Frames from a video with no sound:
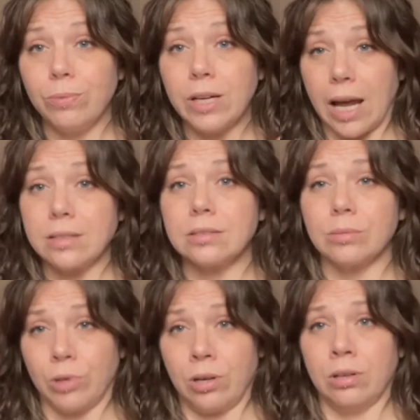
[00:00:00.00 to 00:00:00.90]
get
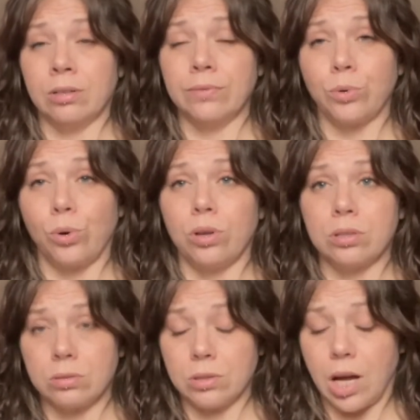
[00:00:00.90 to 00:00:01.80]
some yarn for the
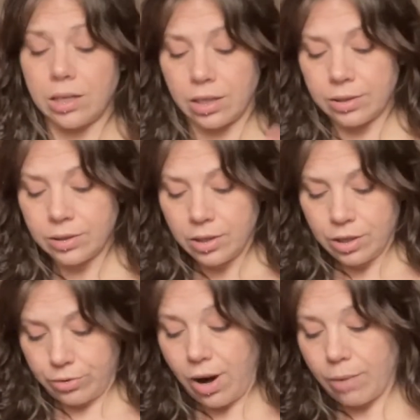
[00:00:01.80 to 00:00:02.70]
Soldotna
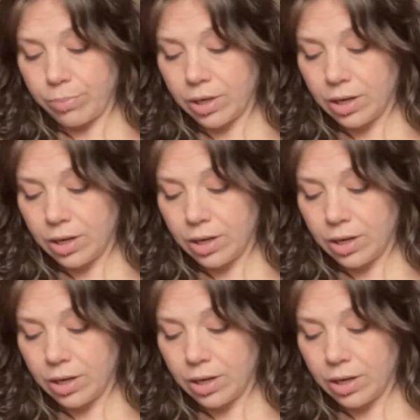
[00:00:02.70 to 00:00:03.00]
Crop.